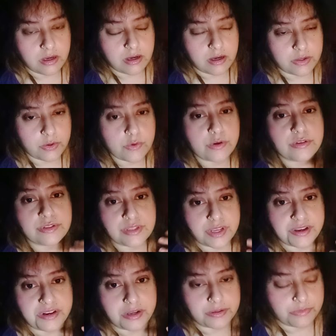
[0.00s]
You're going to stay
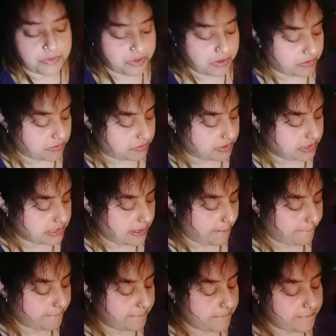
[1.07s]
connected with your roots.
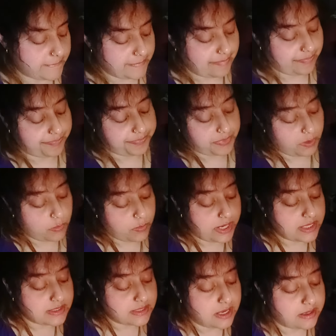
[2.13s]
What I
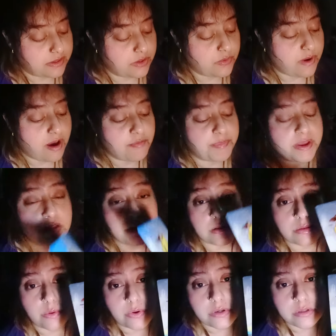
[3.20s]
said, you have Page of
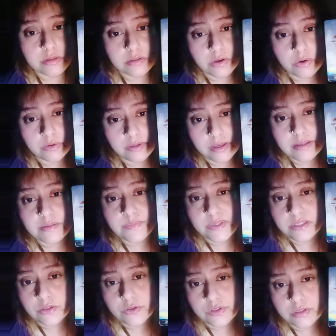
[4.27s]
Swords. So, yes,
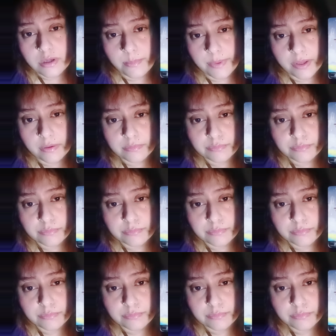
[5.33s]
message is coming.